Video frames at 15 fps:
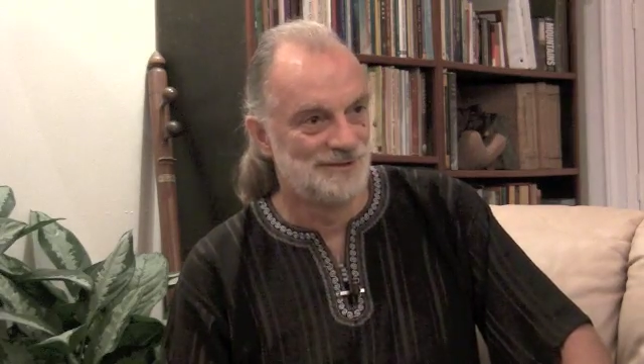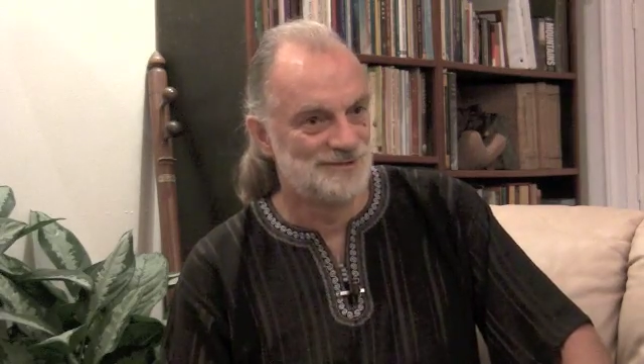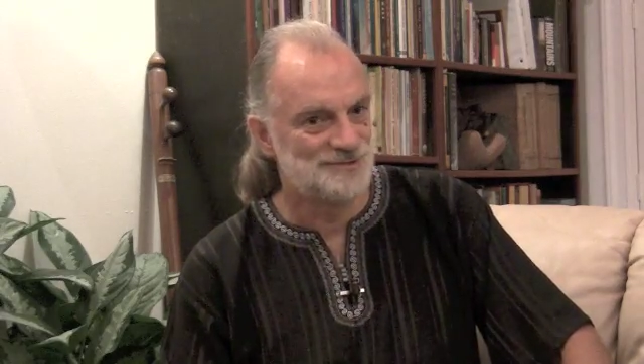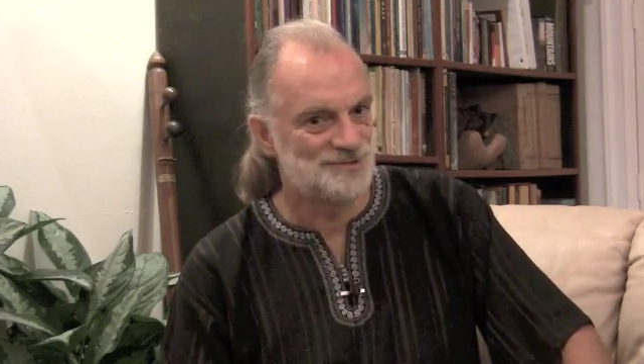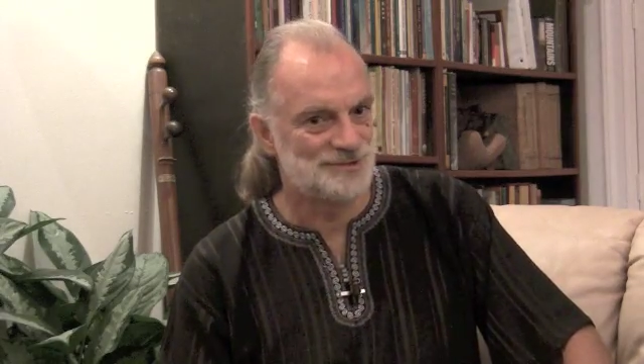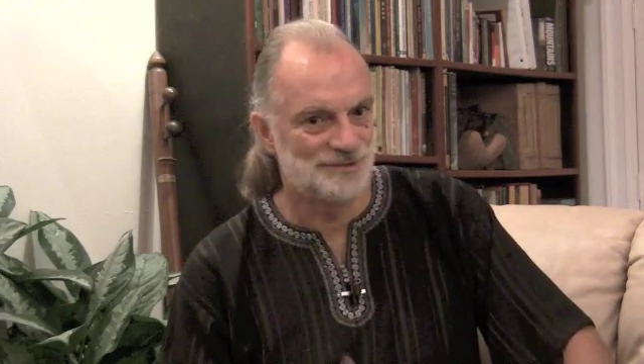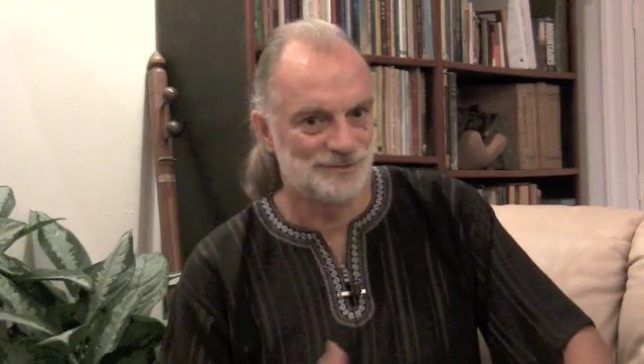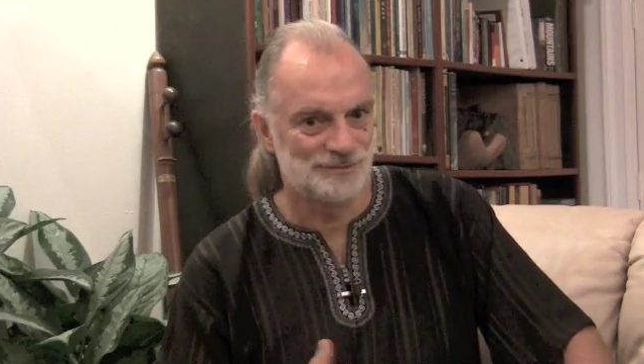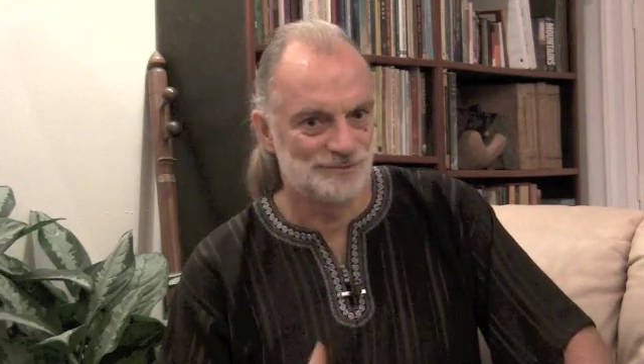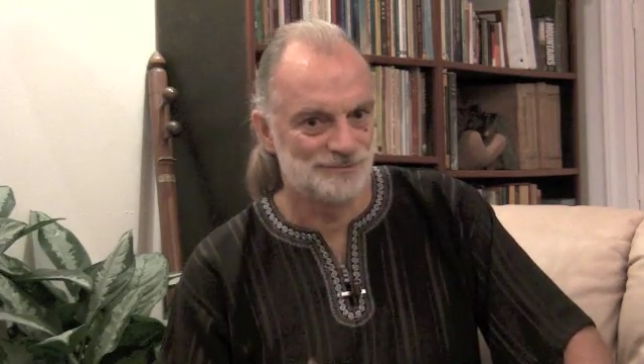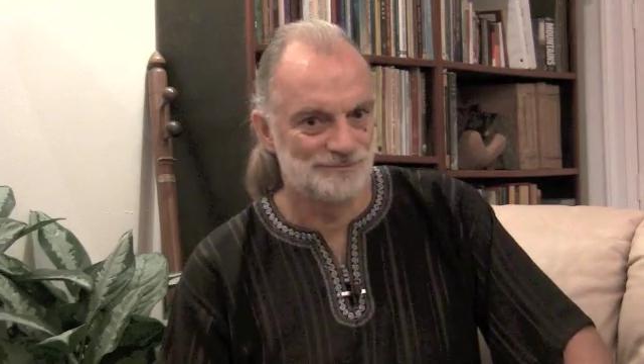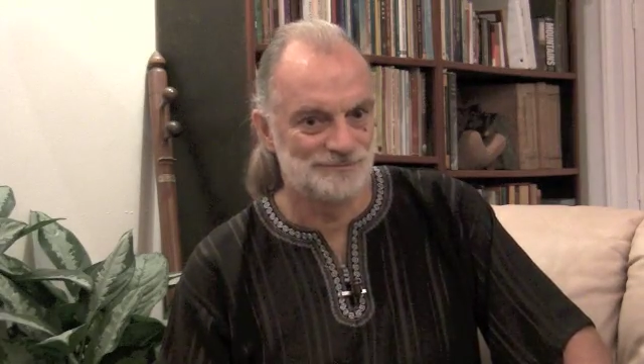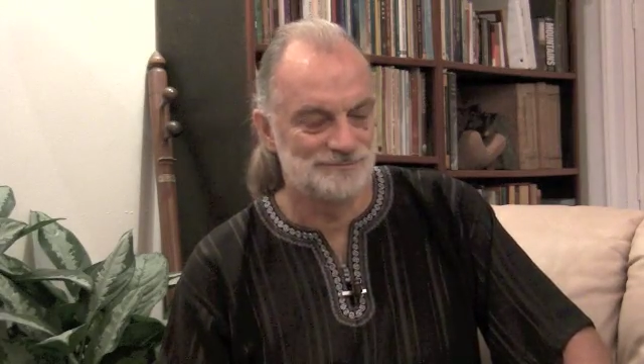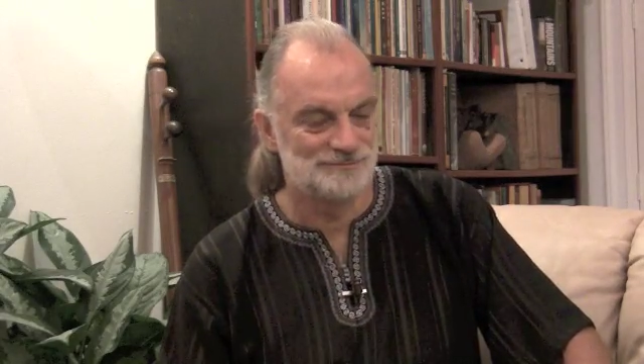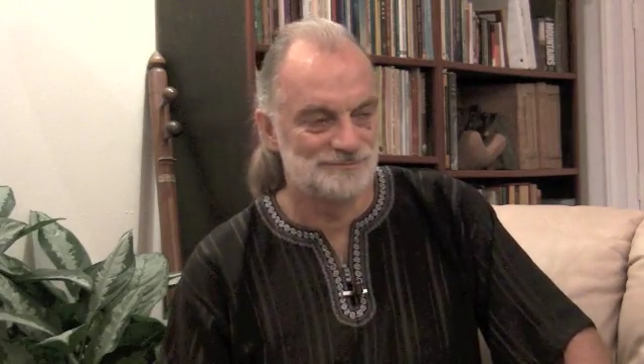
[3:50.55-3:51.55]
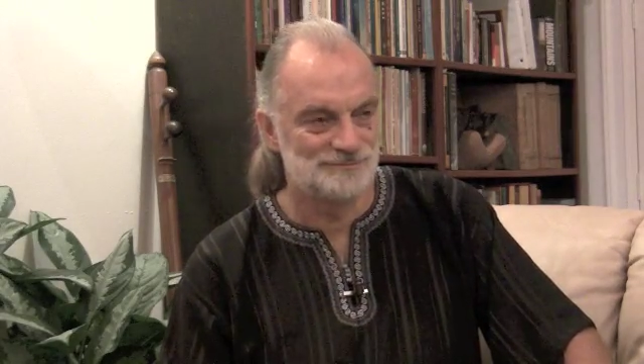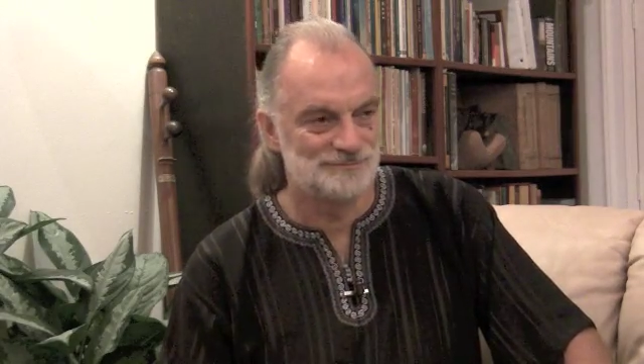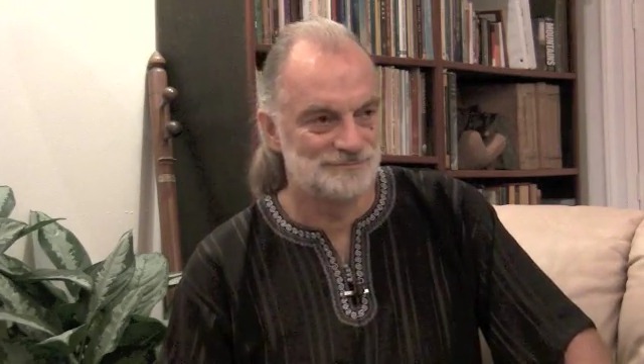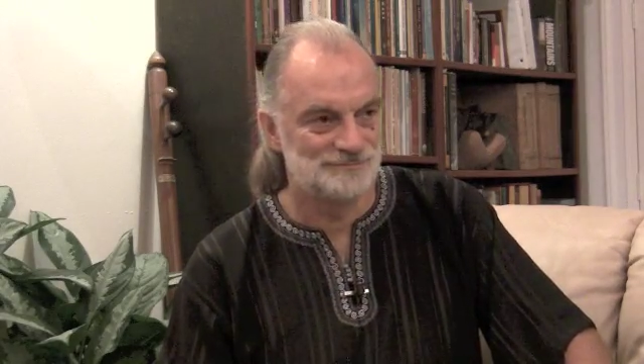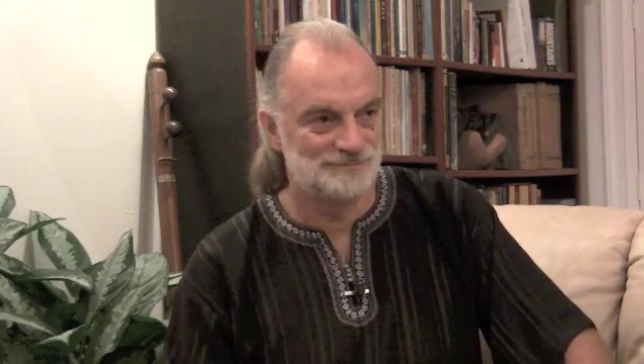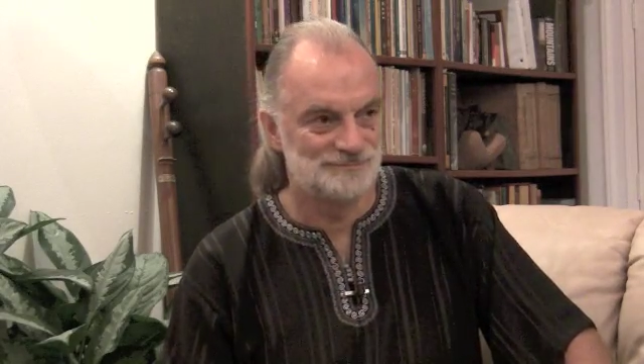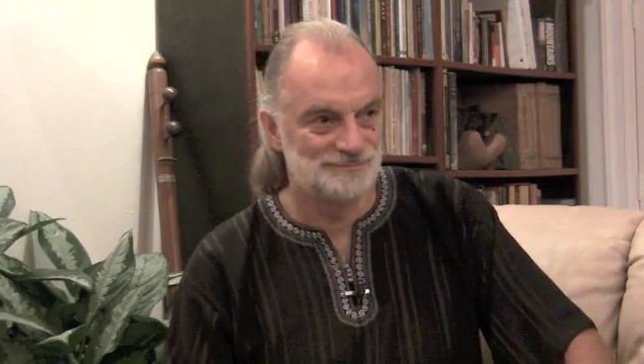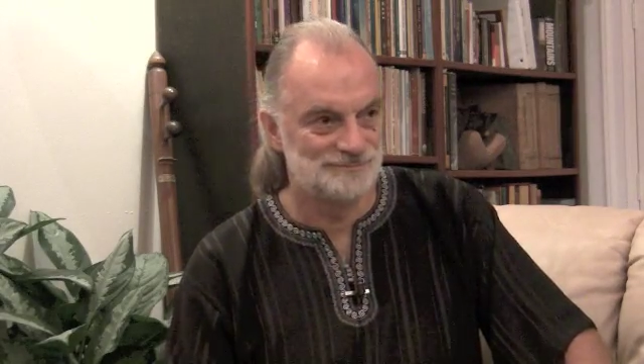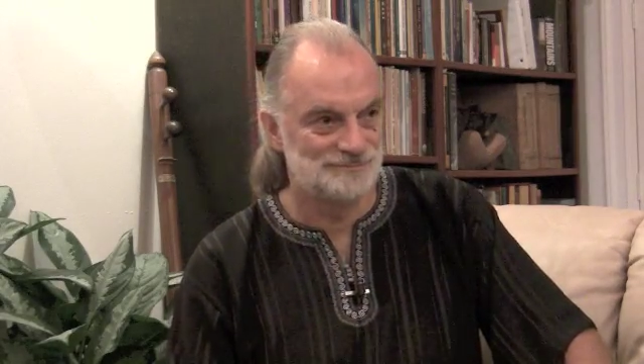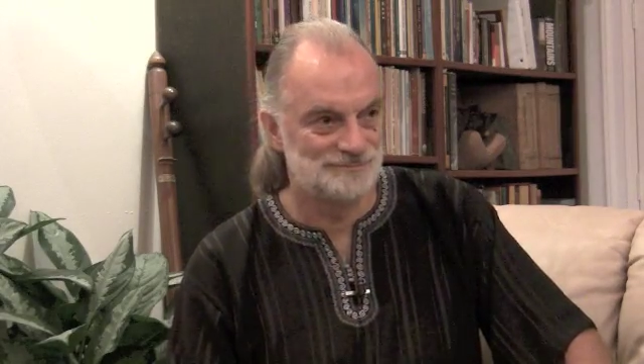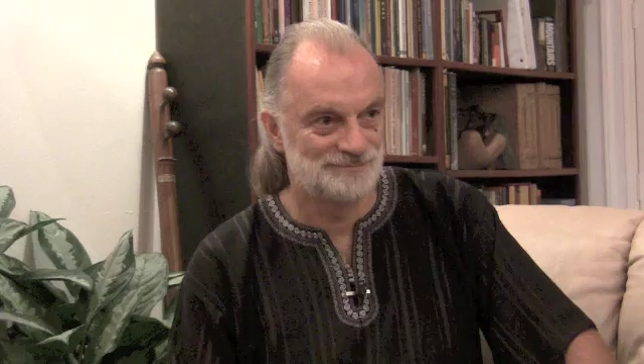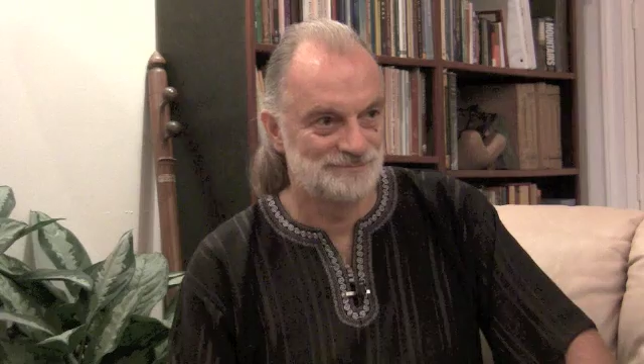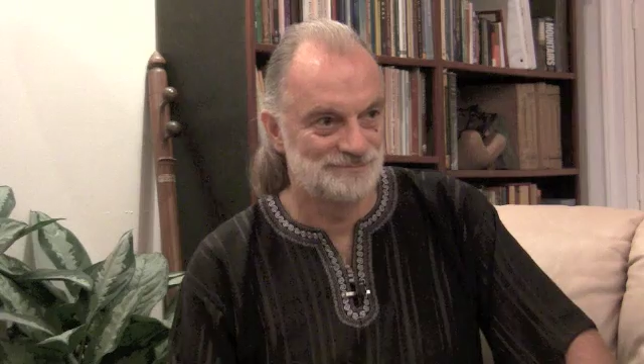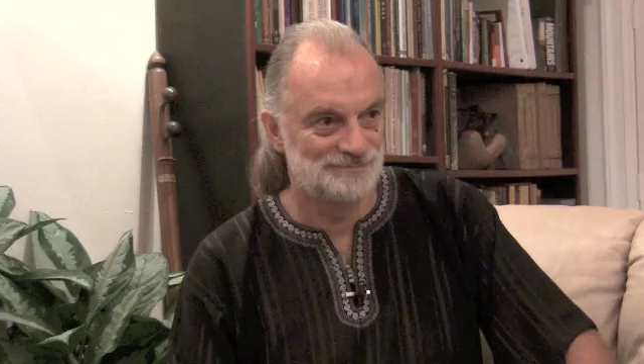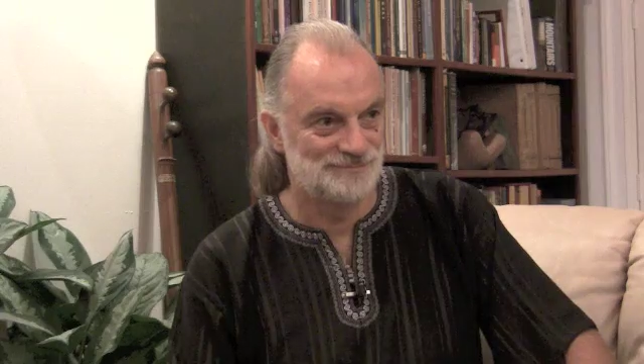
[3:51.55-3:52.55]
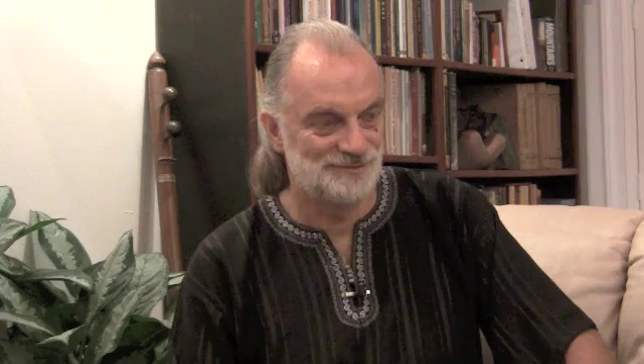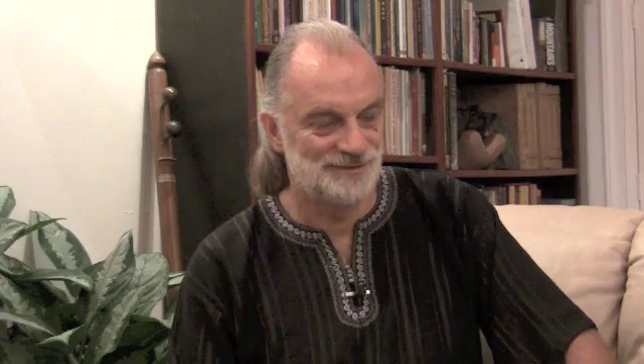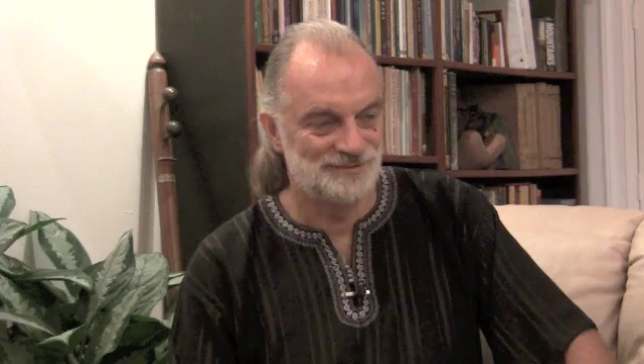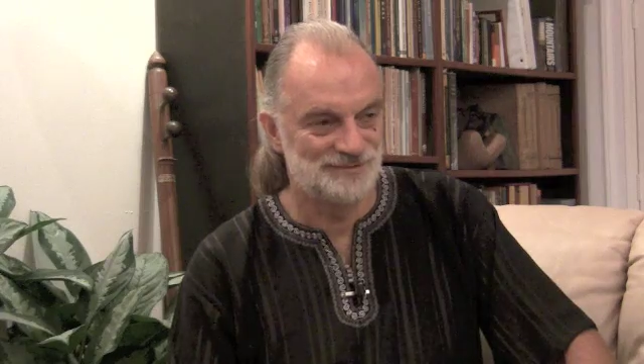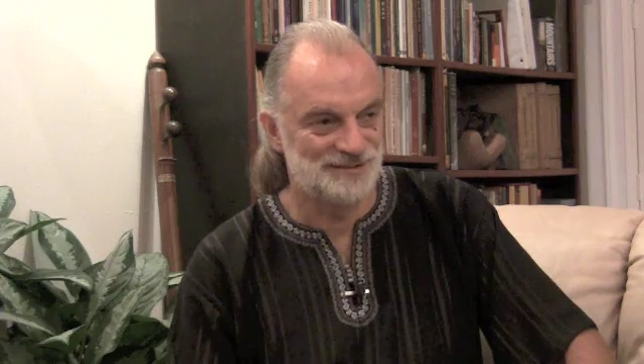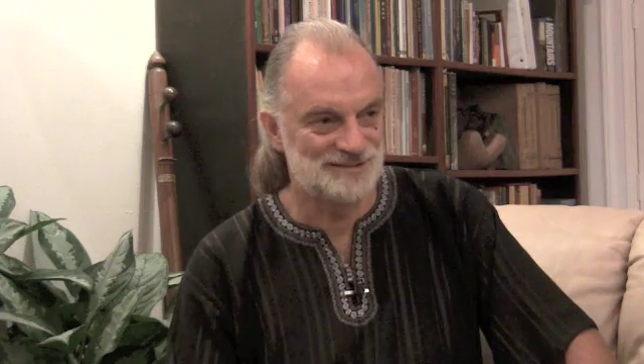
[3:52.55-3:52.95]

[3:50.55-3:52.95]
So if